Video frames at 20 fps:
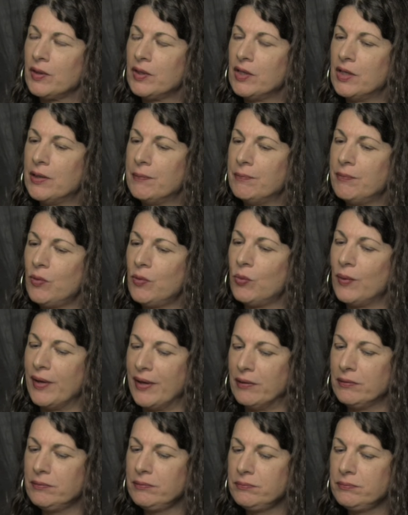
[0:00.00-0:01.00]

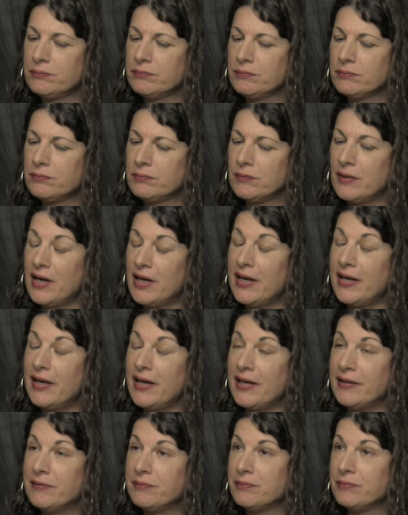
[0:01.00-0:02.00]
Well,
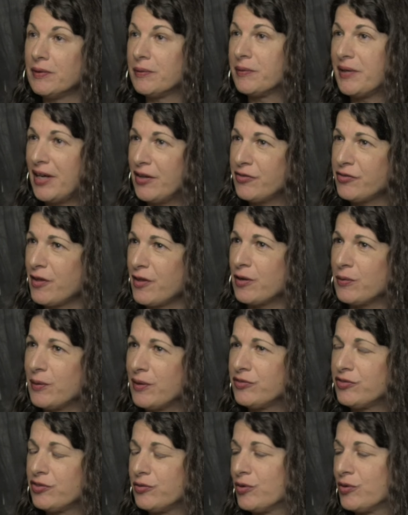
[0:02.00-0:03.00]
I'm going to answer that
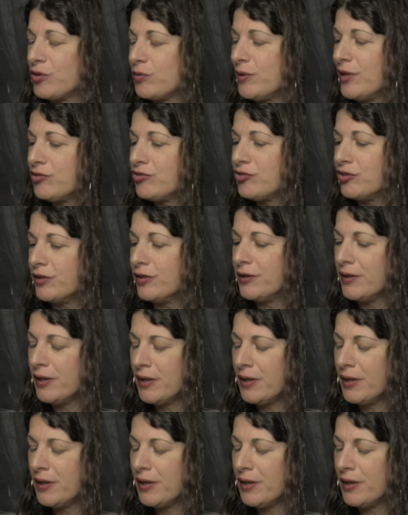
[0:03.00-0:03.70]
question with a question.